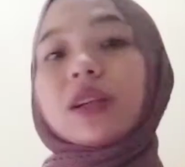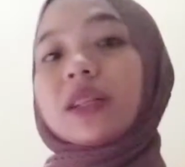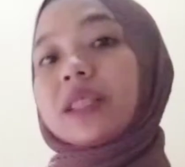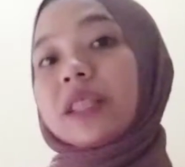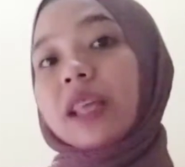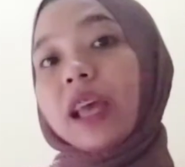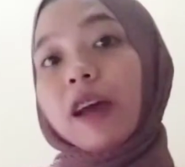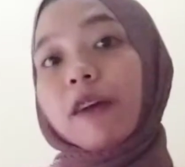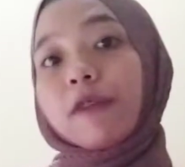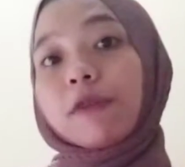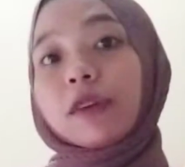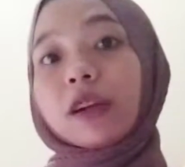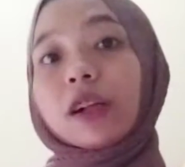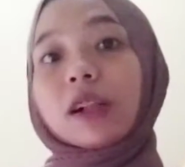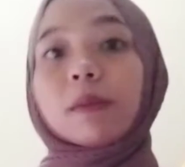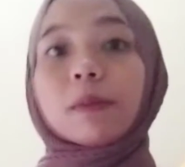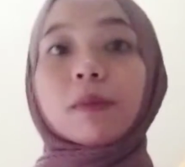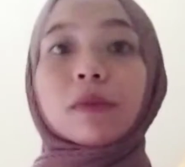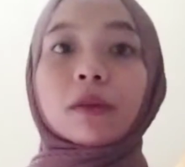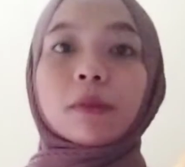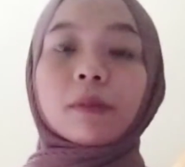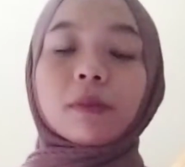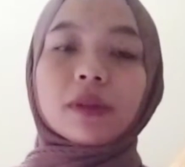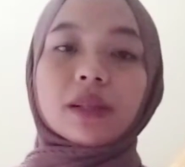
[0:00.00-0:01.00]
several
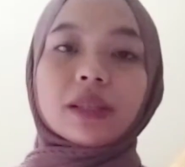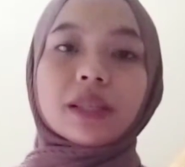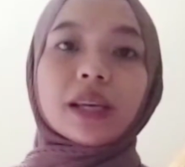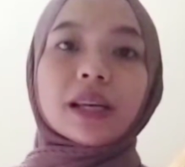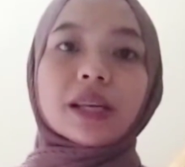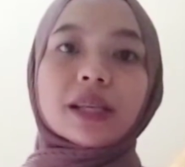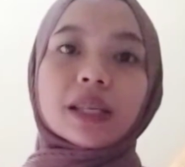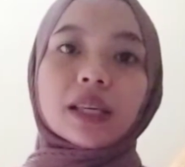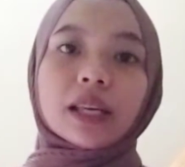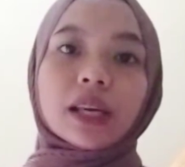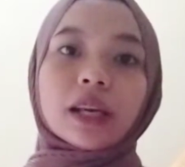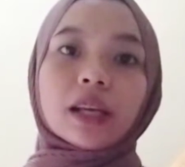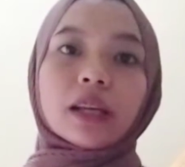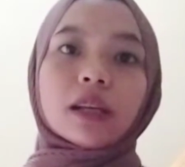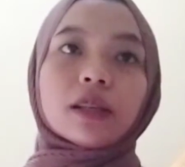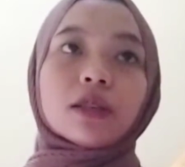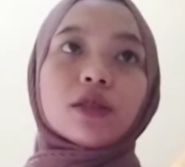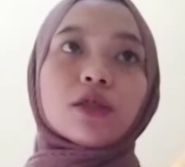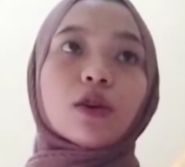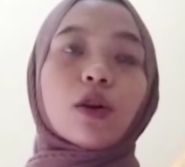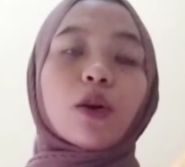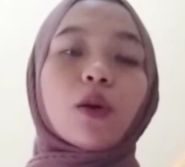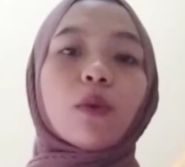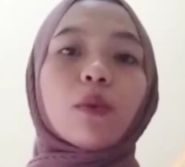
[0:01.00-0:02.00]
purposes,
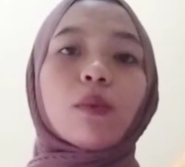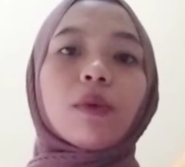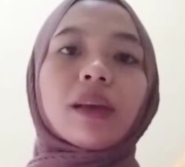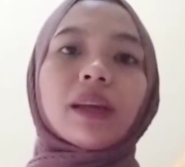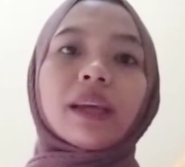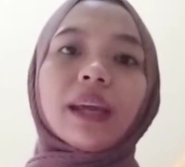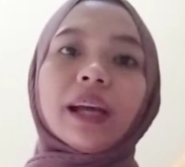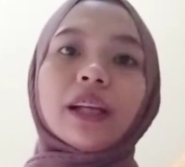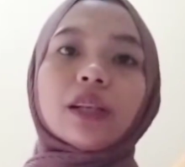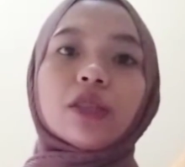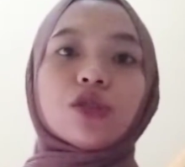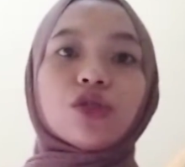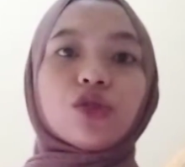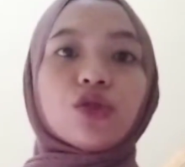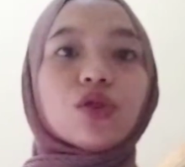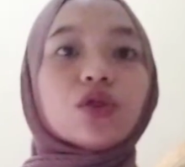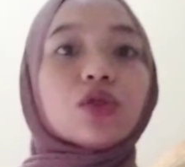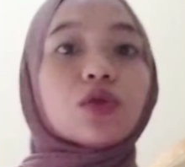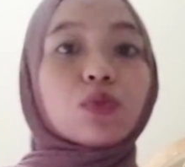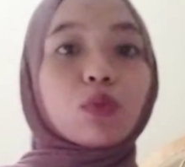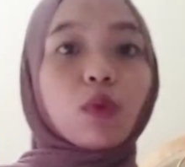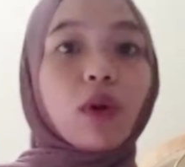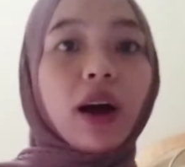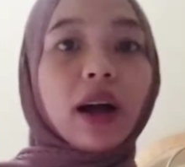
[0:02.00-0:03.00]
so we can
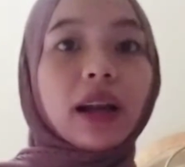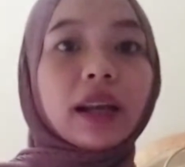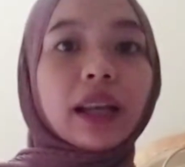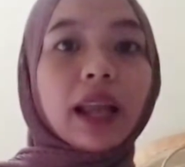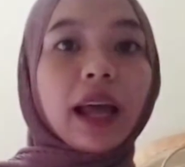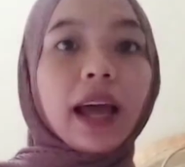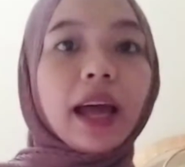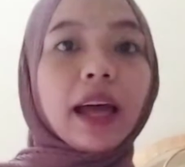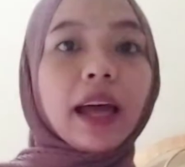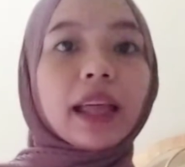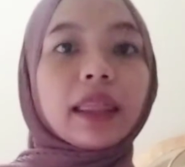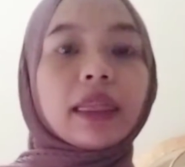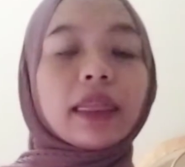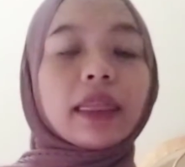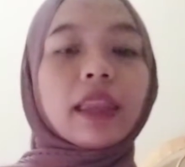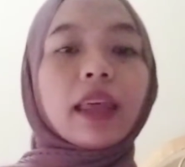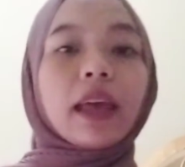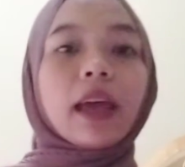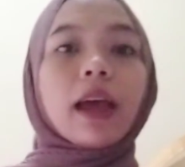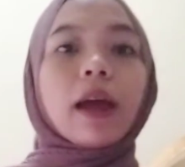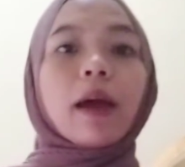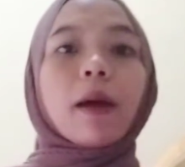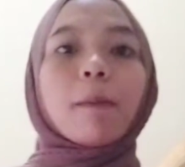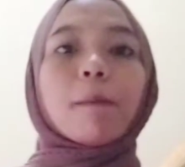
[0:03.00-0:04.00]
choose one and
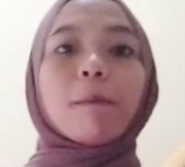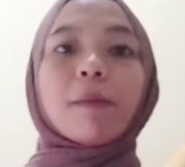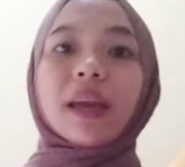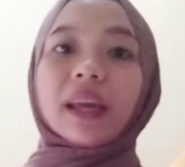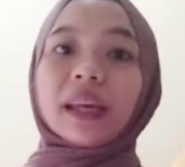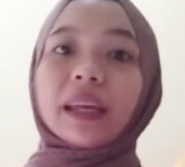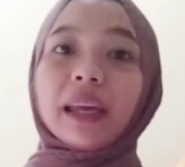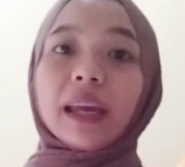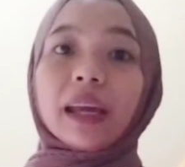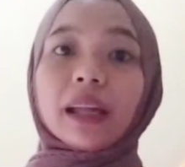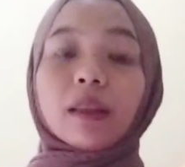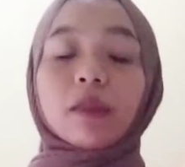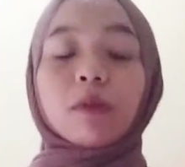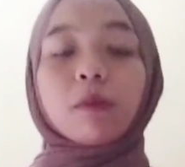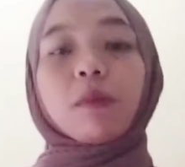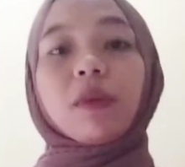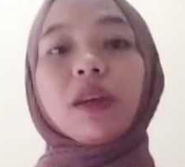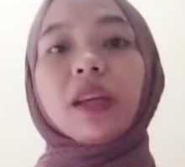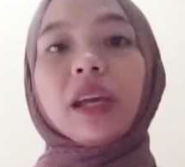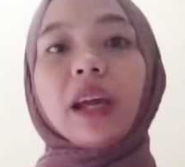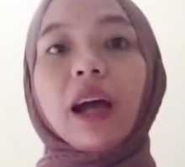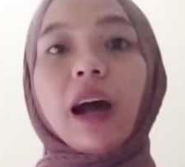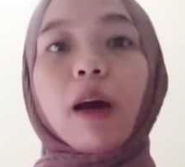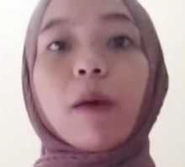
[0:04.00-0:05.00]
make it
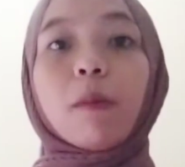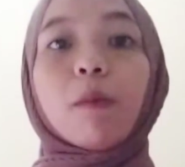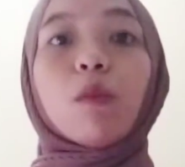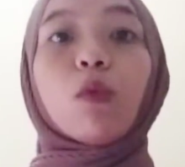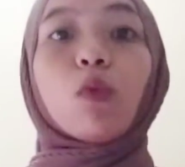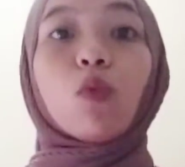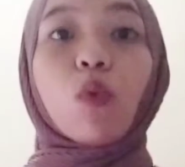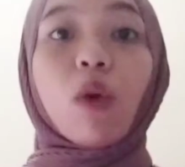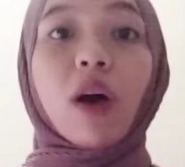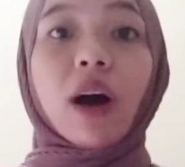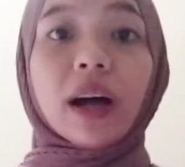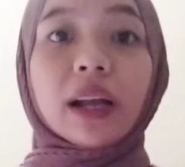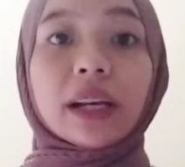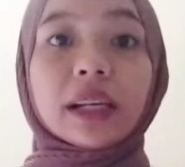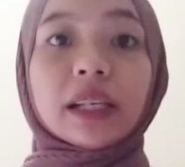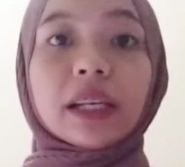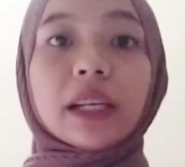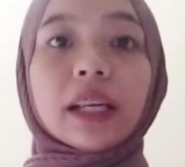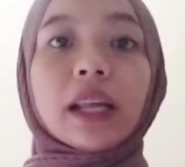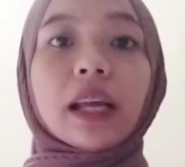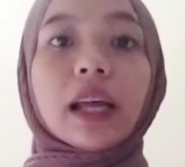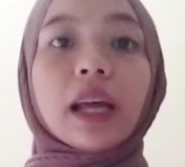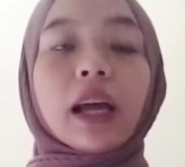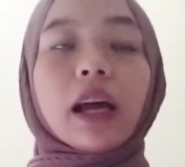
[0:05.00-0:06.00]
become one,
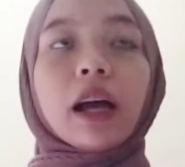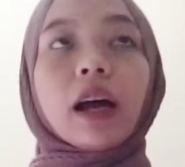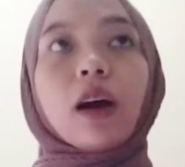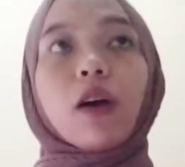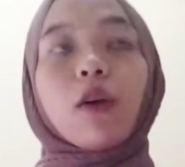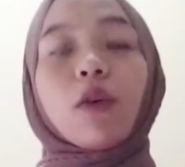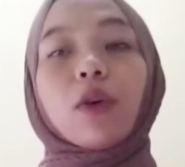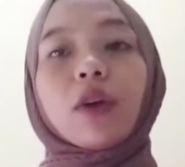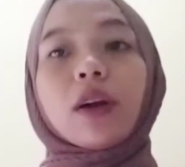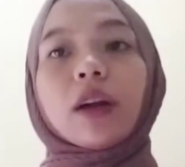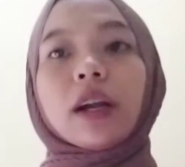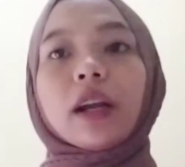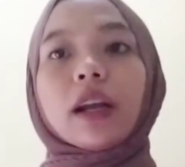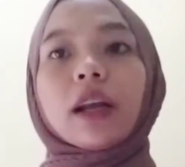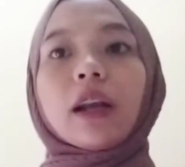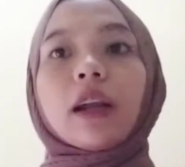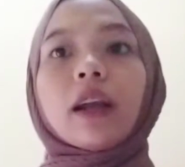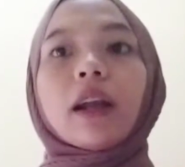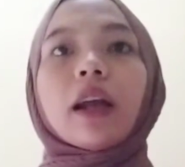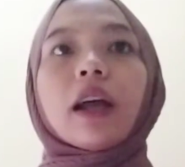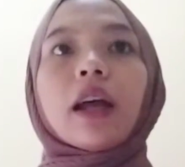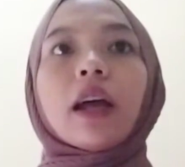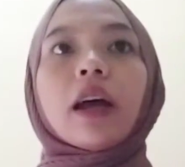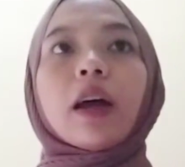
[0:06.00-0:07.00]

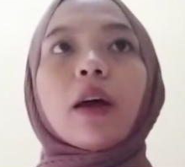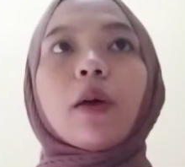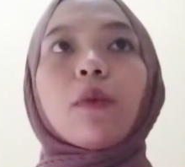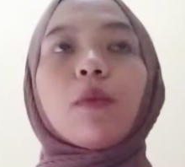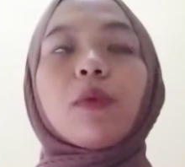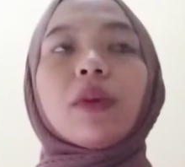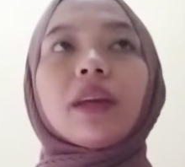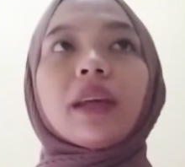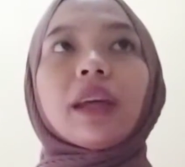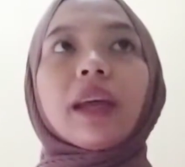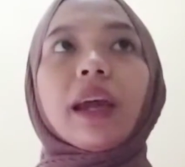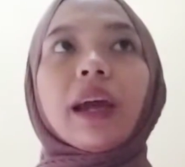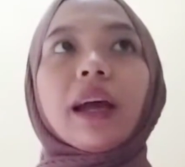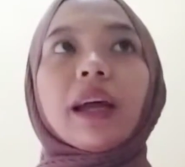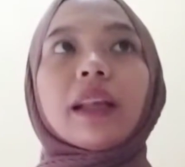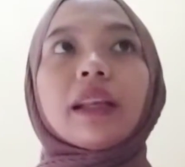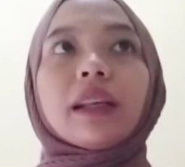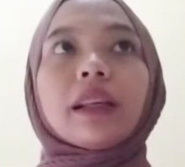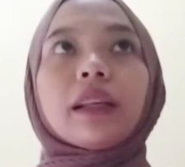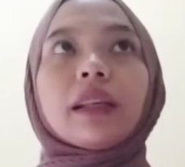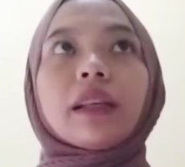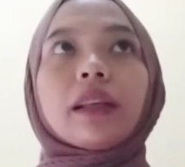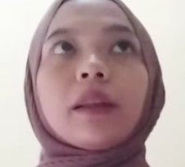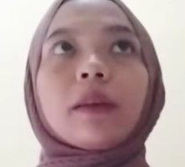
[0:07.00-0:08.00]
or we
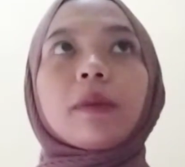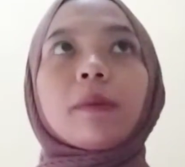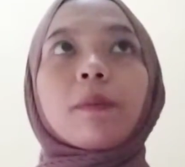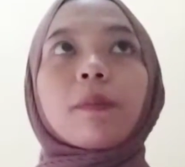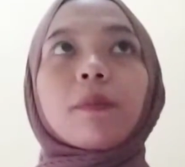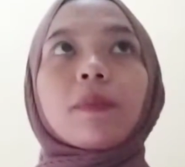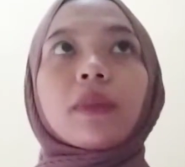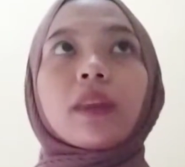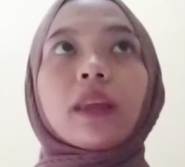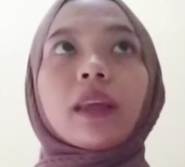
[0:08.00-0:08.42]
can